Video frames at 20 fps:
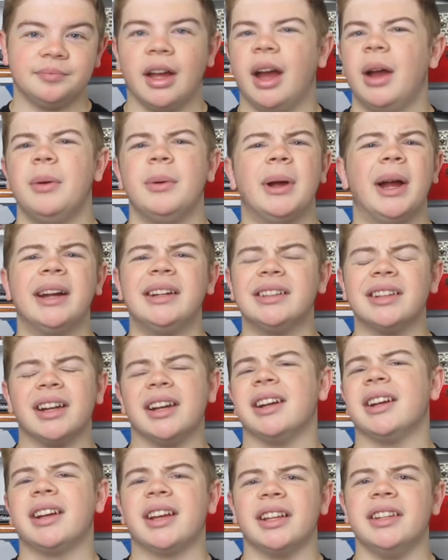How
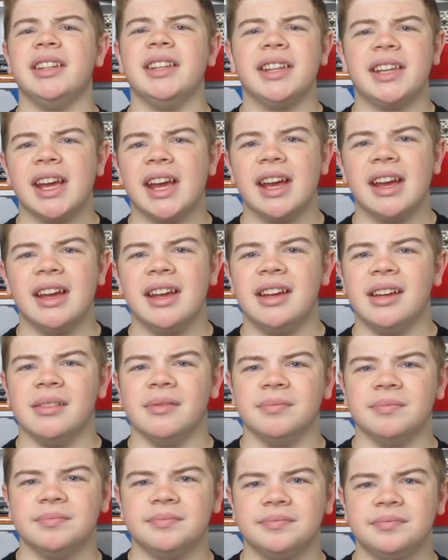ignorant can you get, eh?
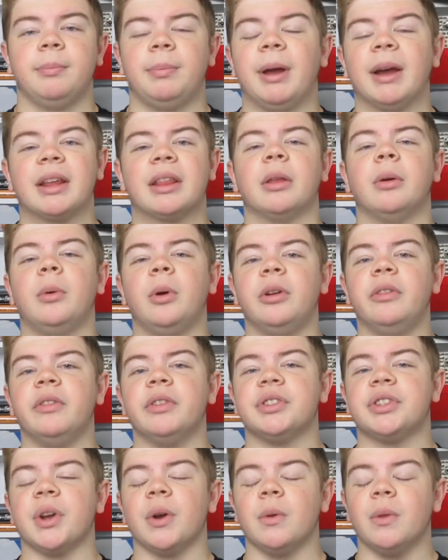Pick the one
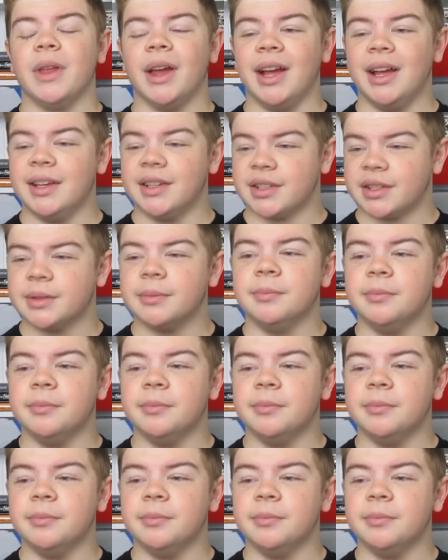result that is,